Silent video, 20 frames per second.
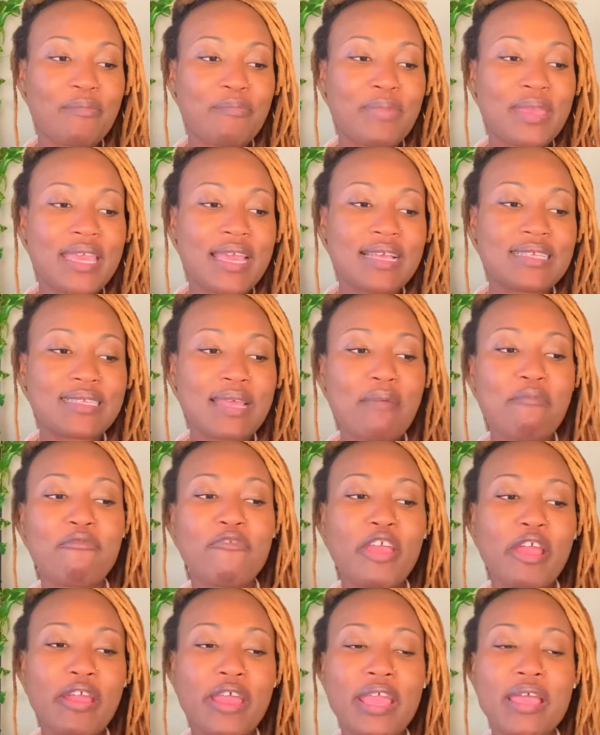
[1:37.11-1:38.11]
because I'm
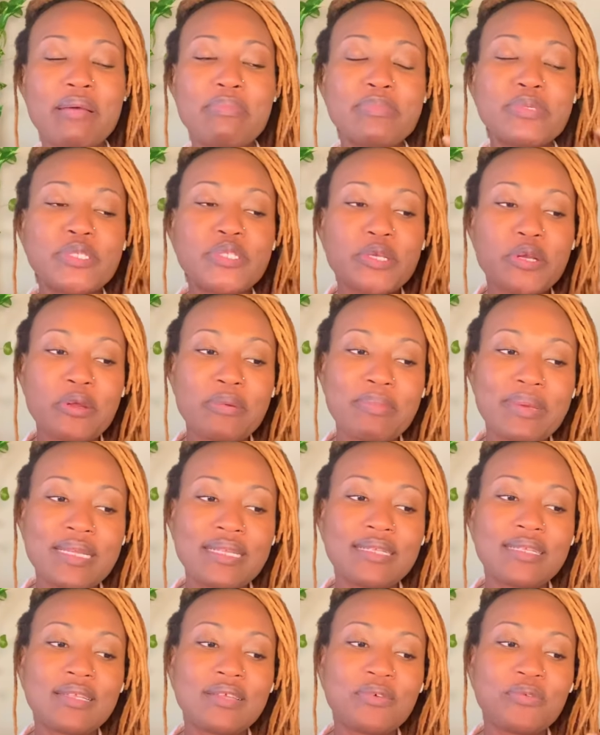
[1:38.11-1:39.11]
very
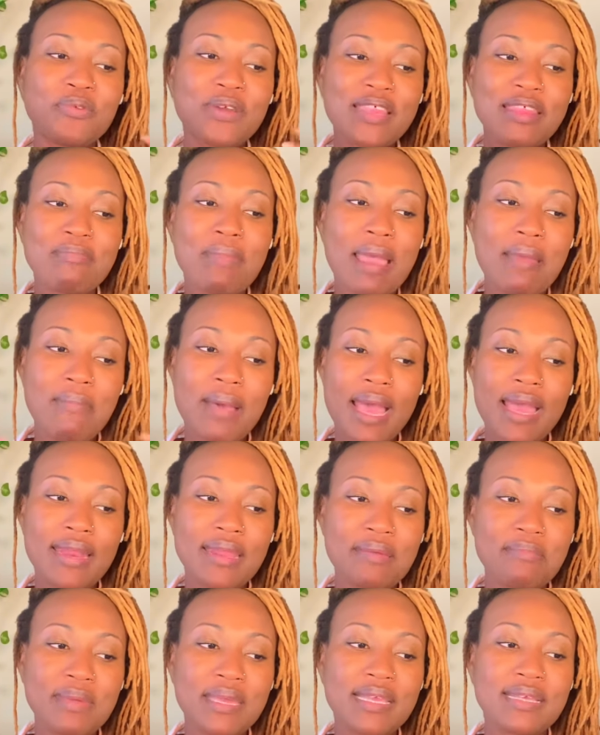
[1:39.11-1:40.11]
observant with my
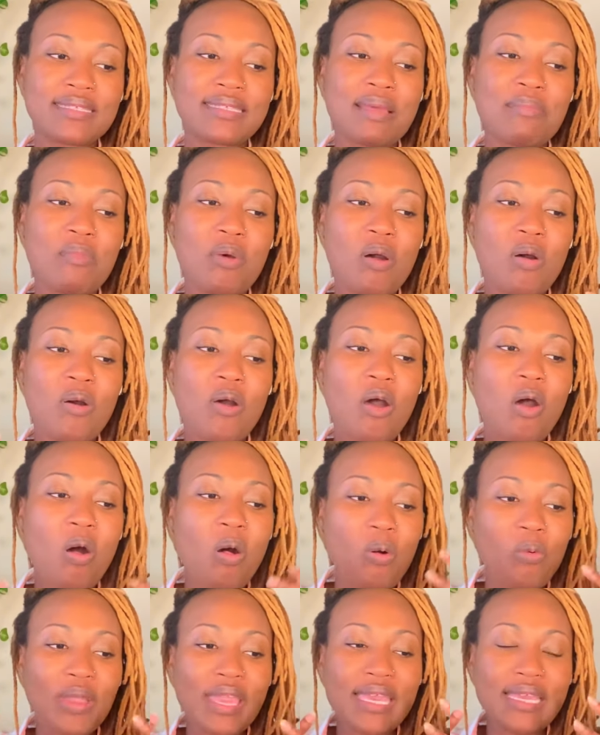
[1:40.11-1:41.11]
body, because I'm
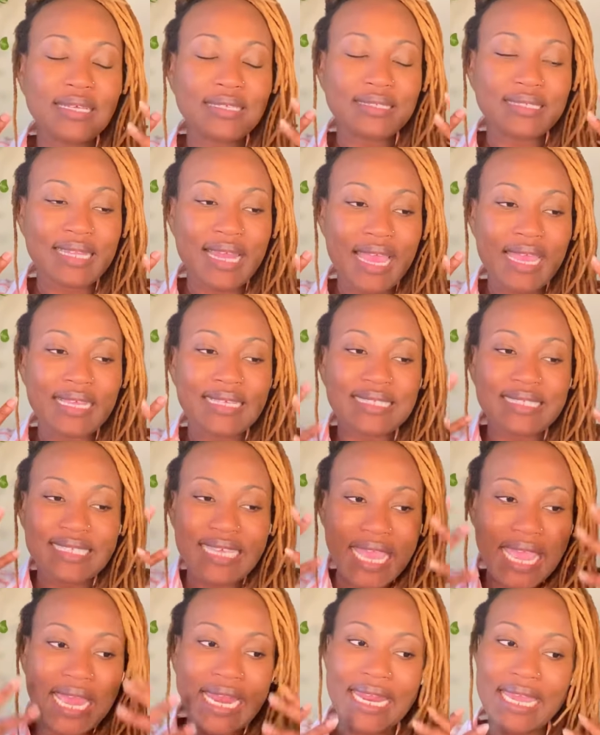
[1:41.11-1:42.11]
always like
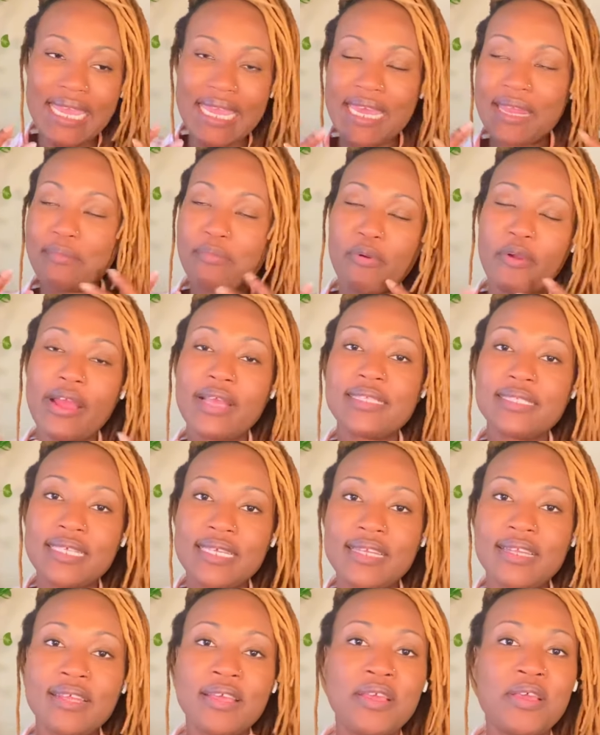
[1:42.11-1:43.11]
scanning and
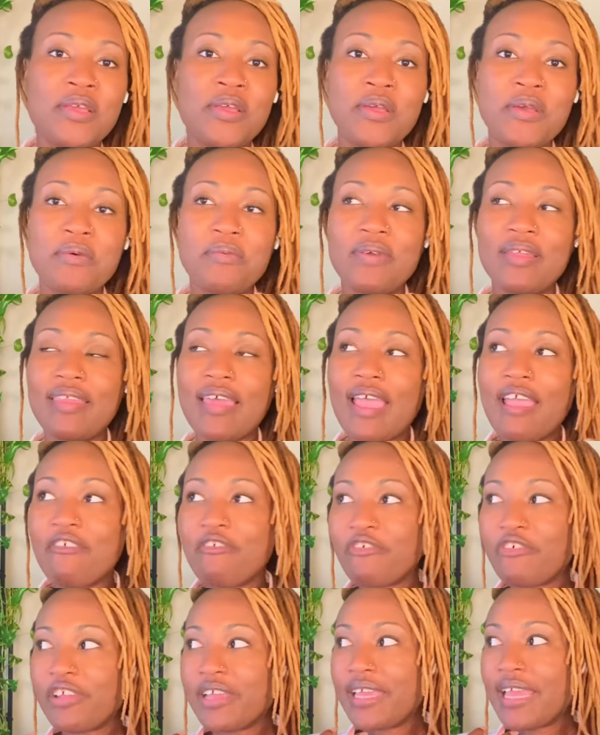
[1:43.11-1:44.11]
present with
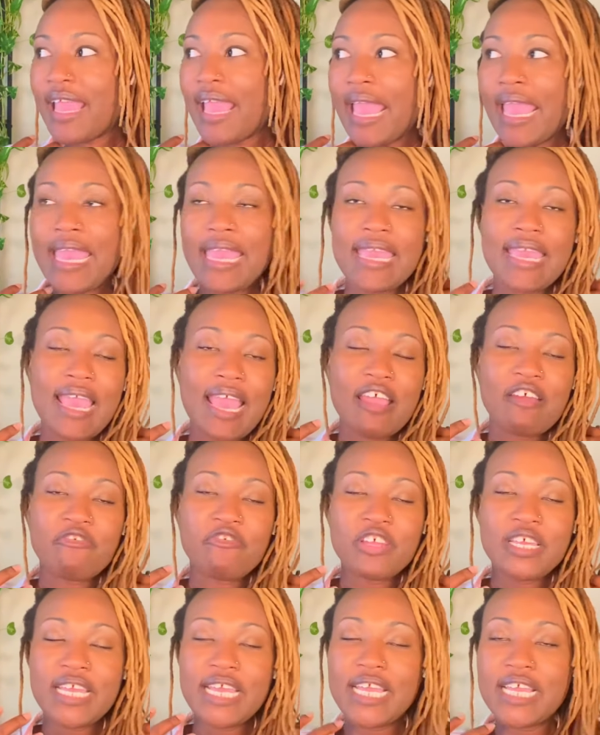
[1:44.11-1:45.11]
every ache,
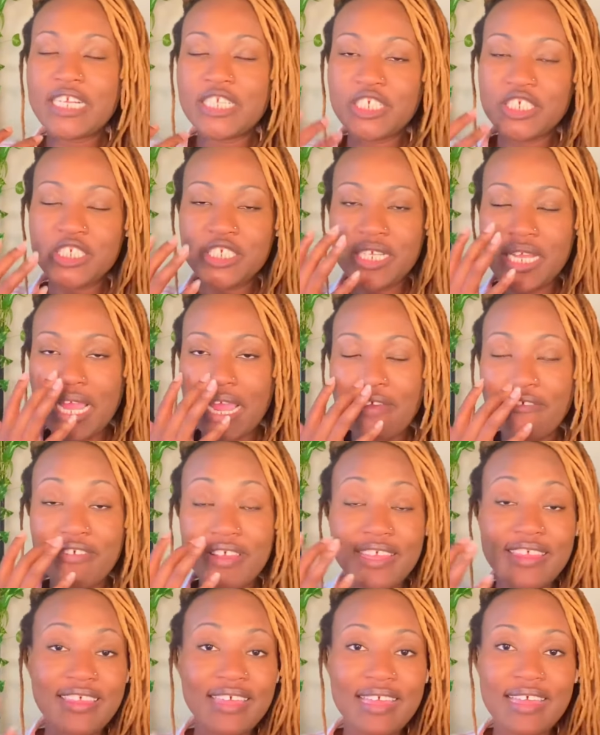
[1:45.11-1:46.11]
every itch,
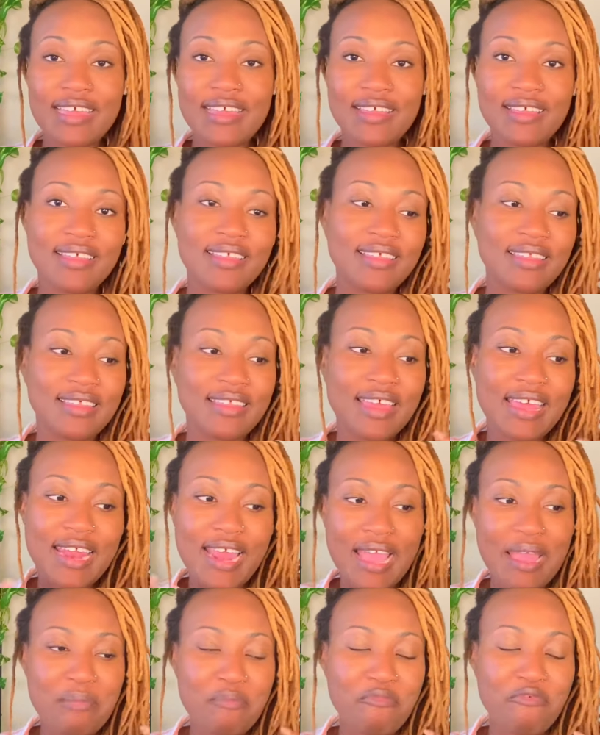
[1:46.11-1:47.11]
everything that
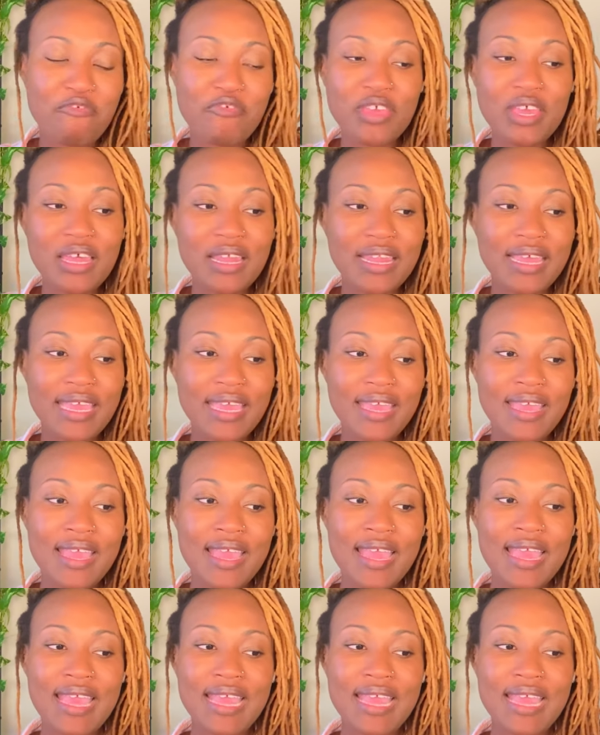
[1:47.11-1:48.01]
I'm feeling,